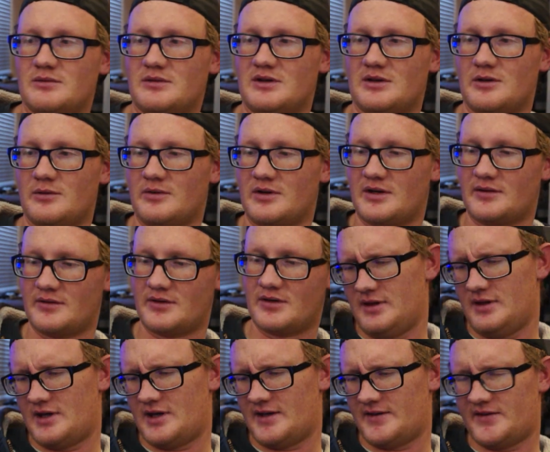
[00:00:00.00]
you know, whatever.
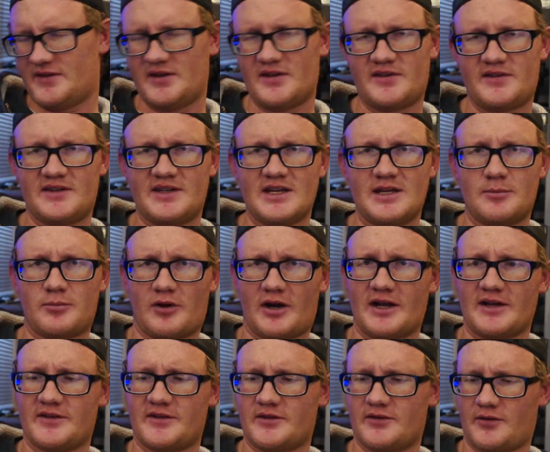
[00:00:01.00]
SSD
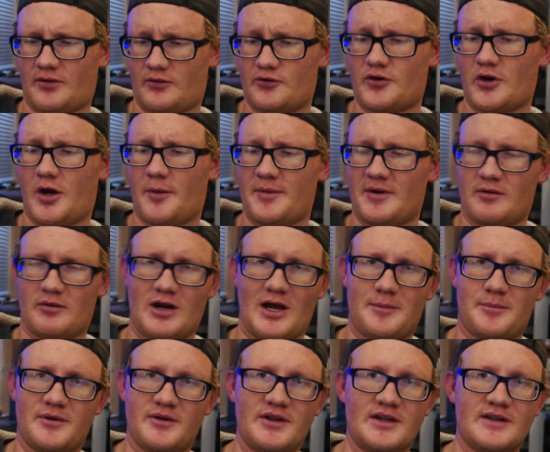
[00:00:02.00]
prices are dropping
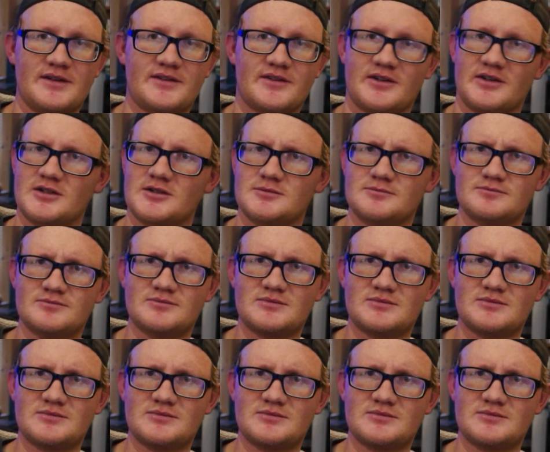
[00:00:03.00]
rapidly, so